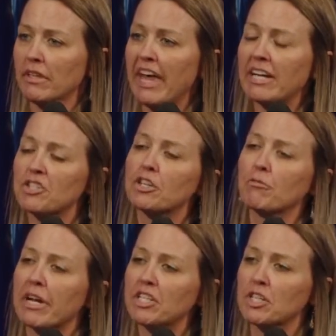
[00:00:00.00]
that
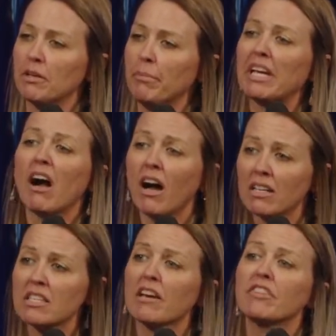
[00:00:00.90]
generation,
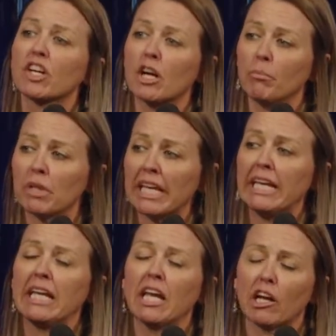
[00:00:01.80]
because of their
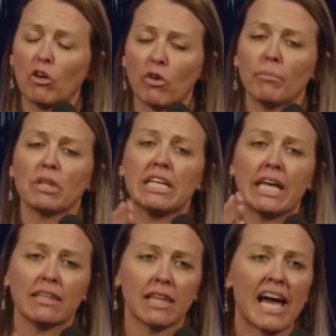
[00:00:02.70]
complaining and grumbling
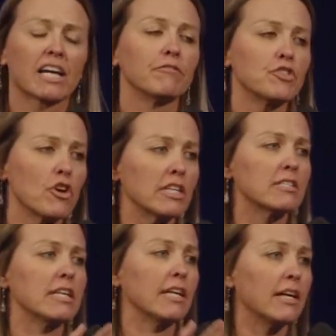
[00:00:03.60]
and lack of
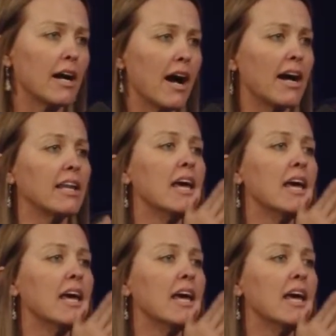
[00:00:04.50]
trust in God